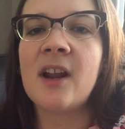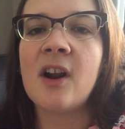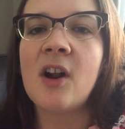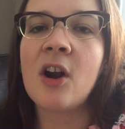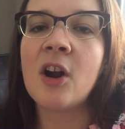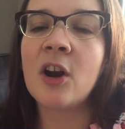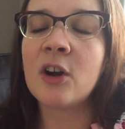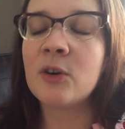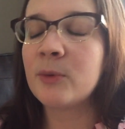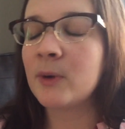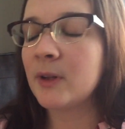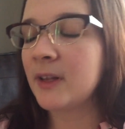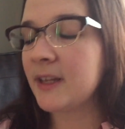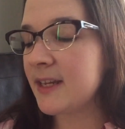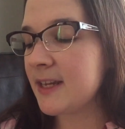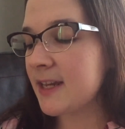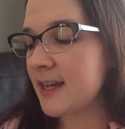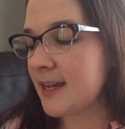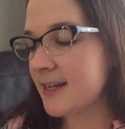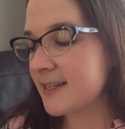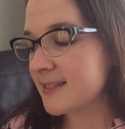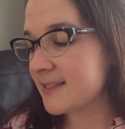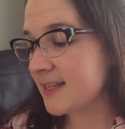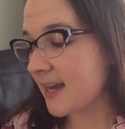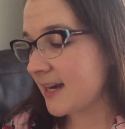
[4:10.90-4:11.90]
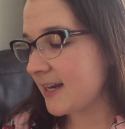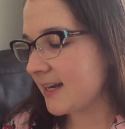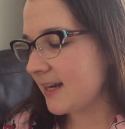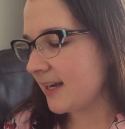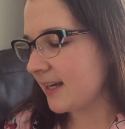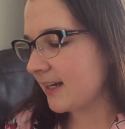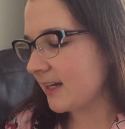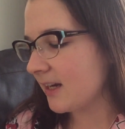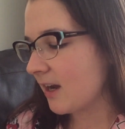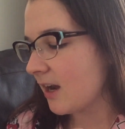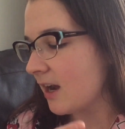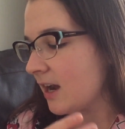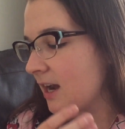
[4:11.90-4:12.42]
that aren't really
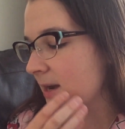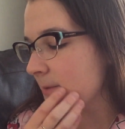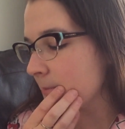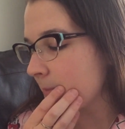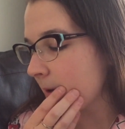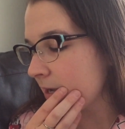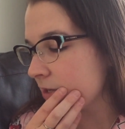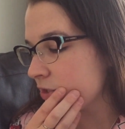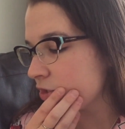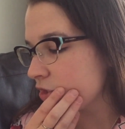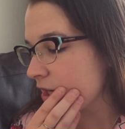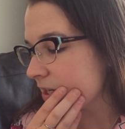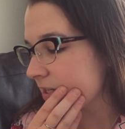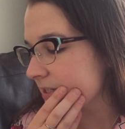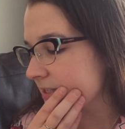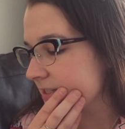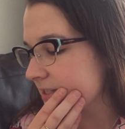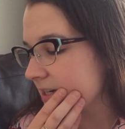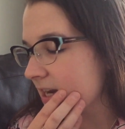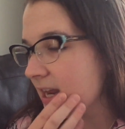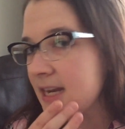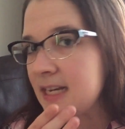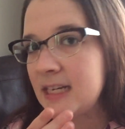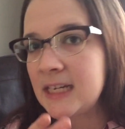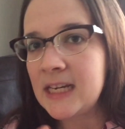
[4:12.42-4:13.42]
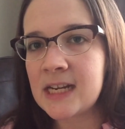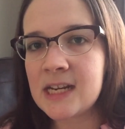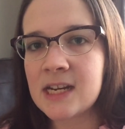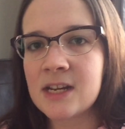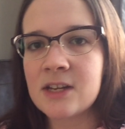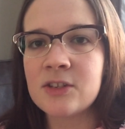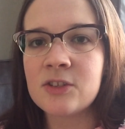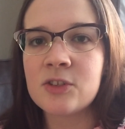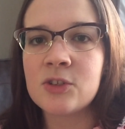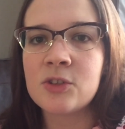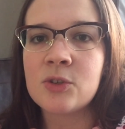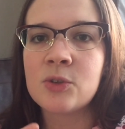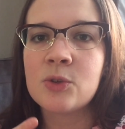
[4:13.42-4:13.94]
exciting. Um, I just
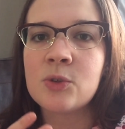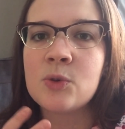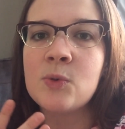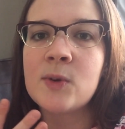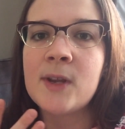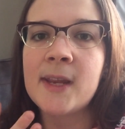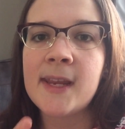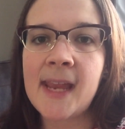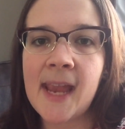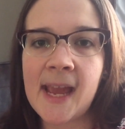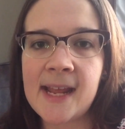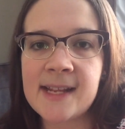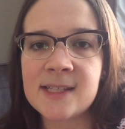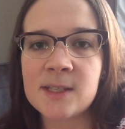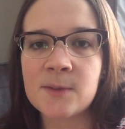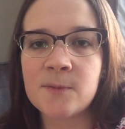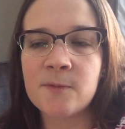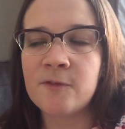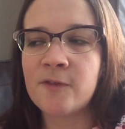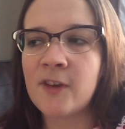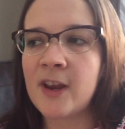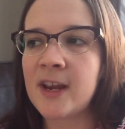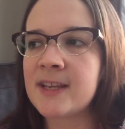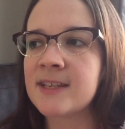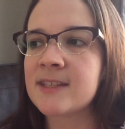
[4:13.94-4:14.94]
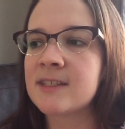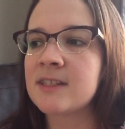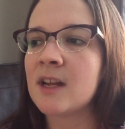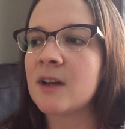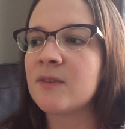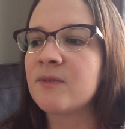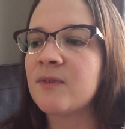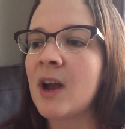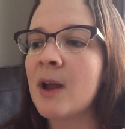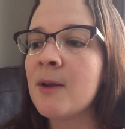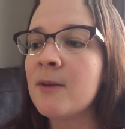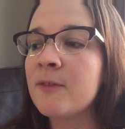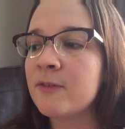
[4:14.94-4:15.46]
needed to get some face
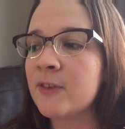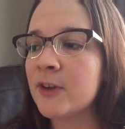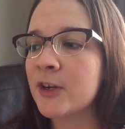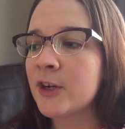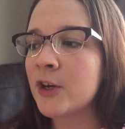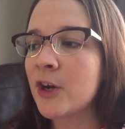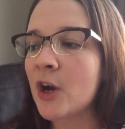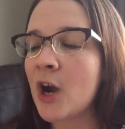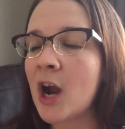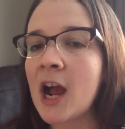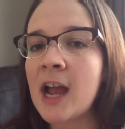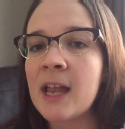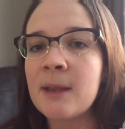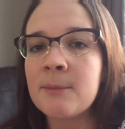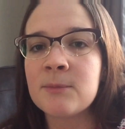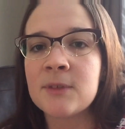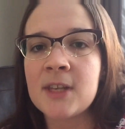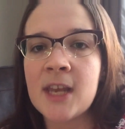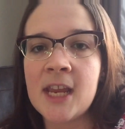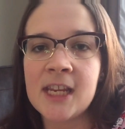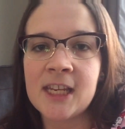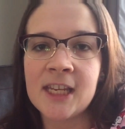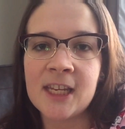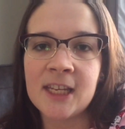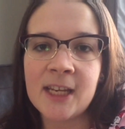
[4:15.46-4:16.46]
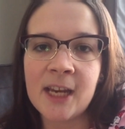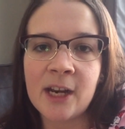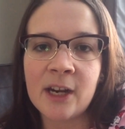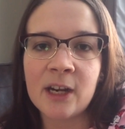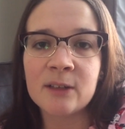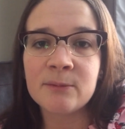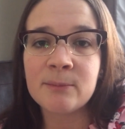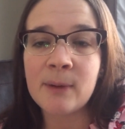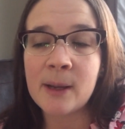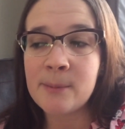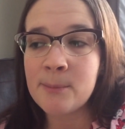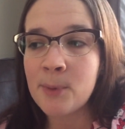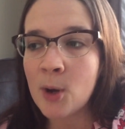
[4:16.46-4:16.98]
stuff. I figure I'm taking care
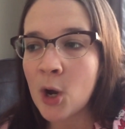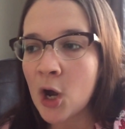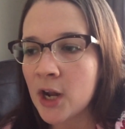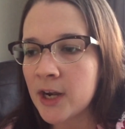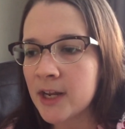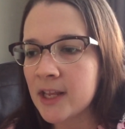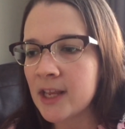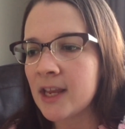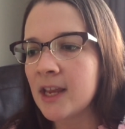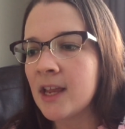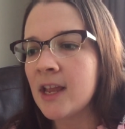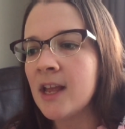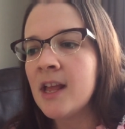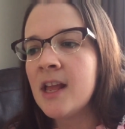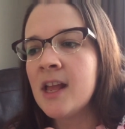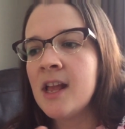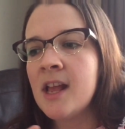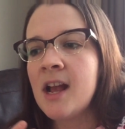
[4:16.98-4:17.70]
of my body.